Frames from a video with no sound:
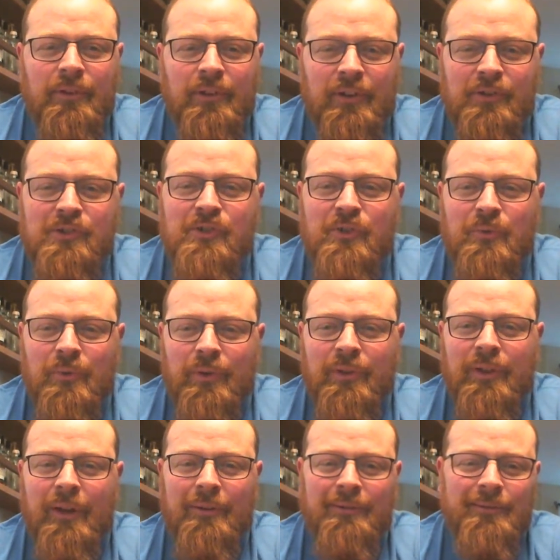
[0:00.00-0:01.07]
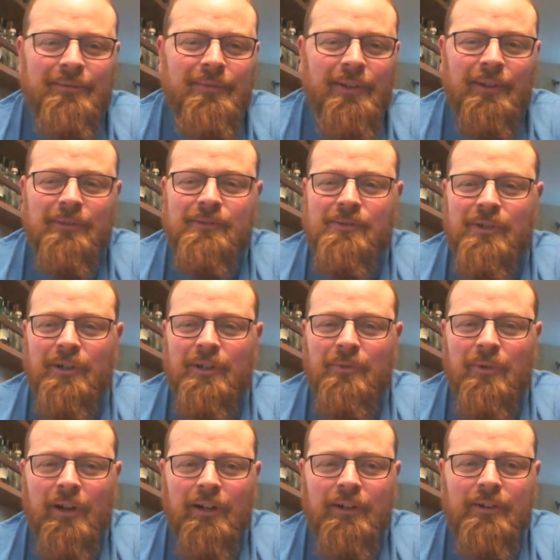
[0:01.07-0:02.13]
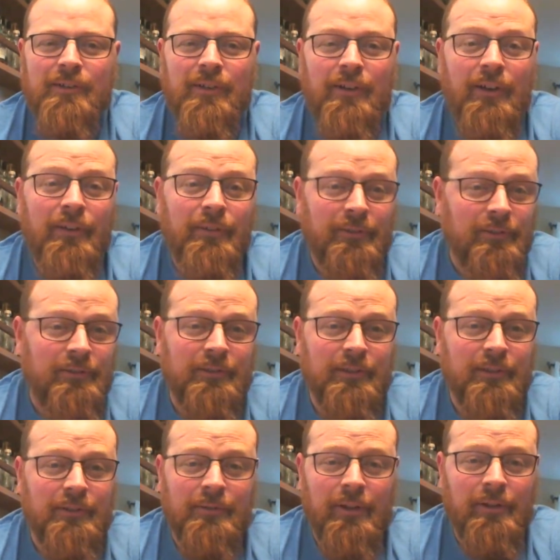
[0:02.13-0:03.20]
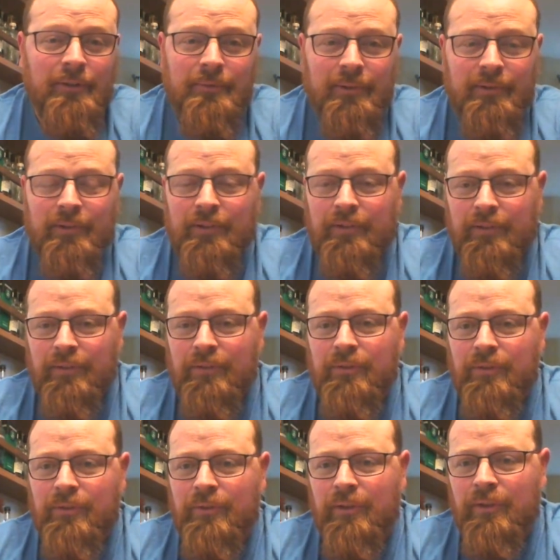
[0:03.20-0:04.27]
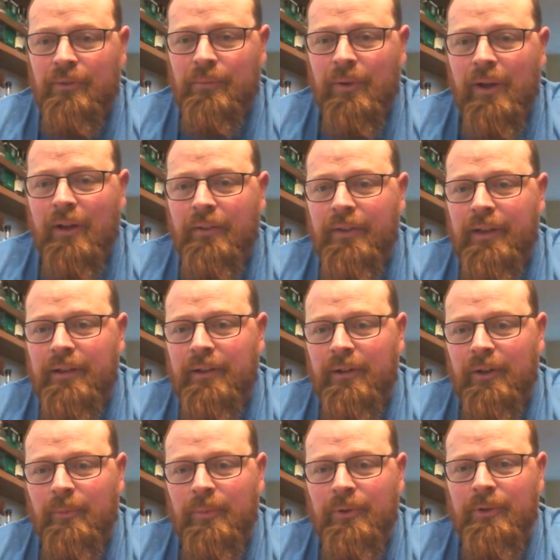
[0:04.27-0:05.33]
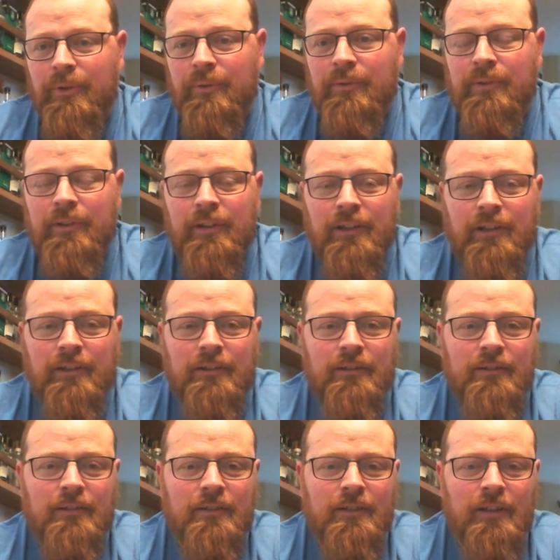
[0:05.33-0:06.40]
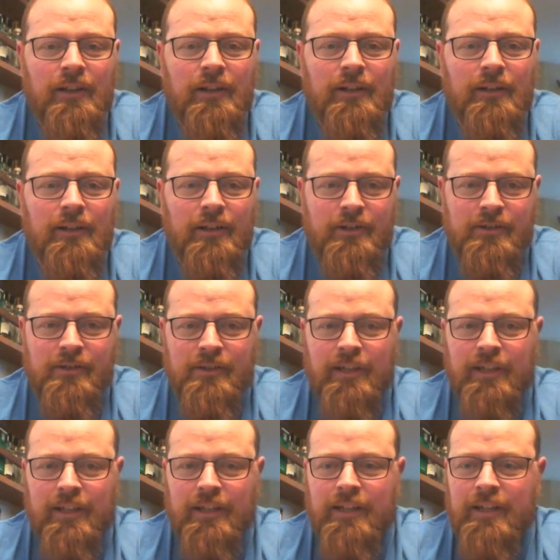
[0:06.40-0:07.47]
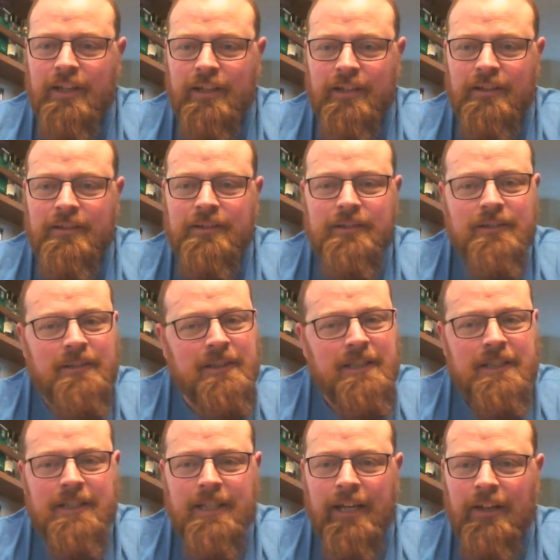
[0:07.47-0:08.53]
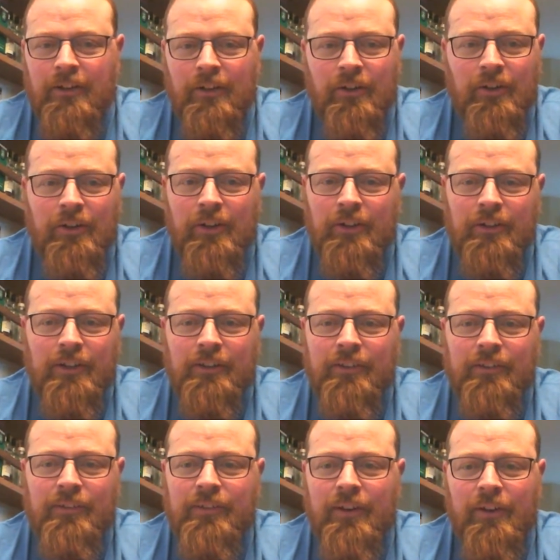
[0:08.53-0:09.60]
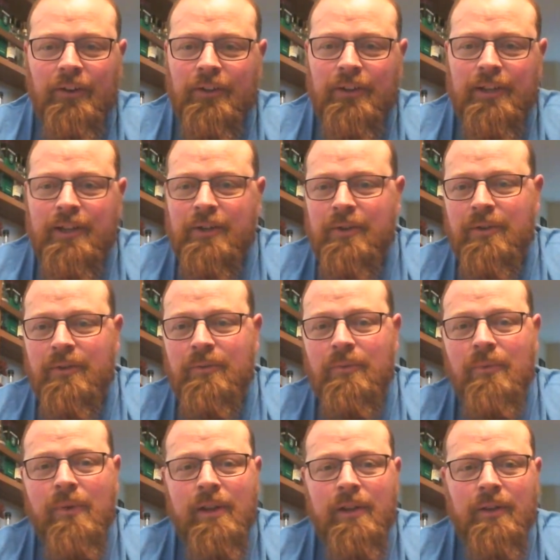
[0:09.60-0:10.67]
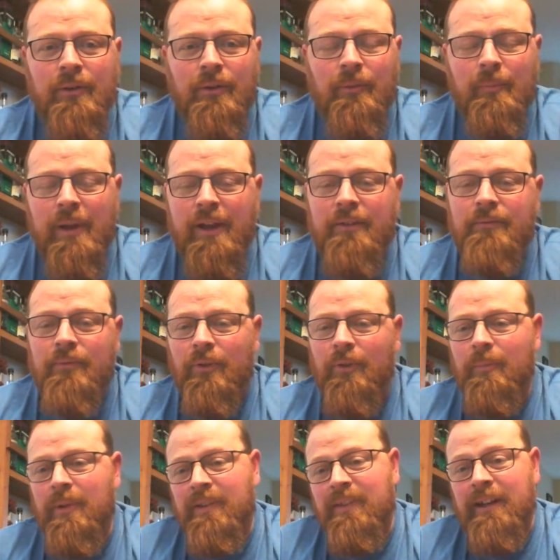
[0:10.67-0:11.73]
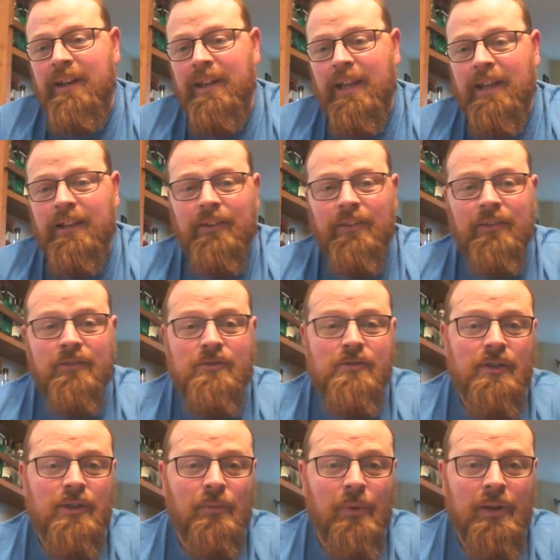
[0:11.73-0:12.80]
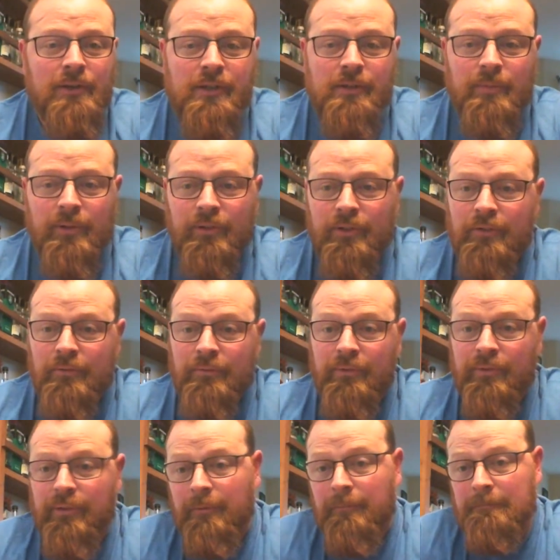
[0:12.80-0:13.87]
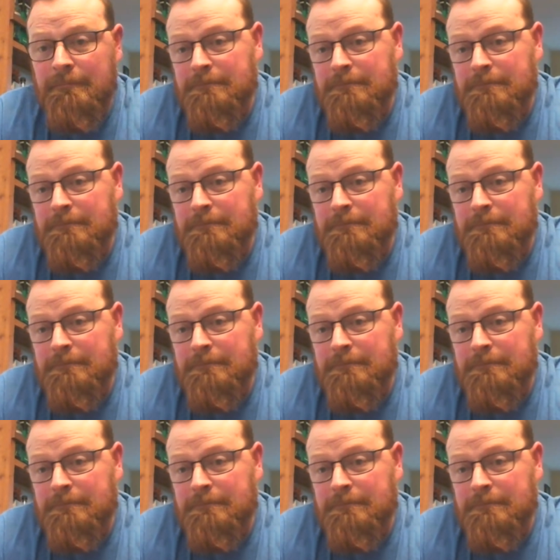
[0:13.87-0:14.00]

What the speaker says: issue with counterfeit Johnny Walkers and other whiskeys as well that are produced in countries like India that are not necessarily what you're paying for. But then again, it's usually way cheaper too. So